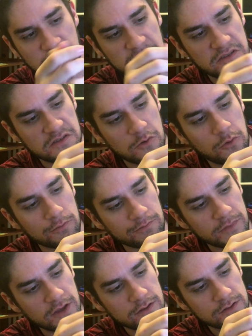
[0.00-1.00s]
it's cool.
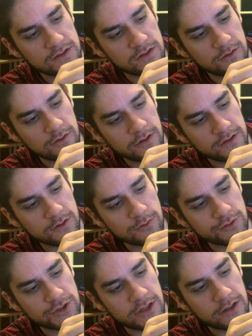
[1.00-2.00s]
You can just do all this
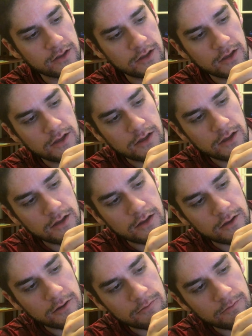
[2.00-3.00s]
cool shit.
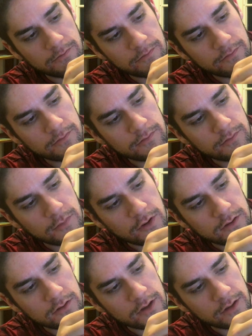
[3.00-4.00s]

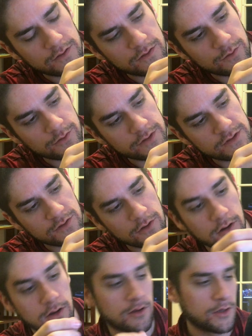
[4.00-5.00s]
This one's really
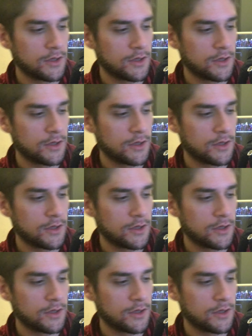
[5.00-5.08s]
strong.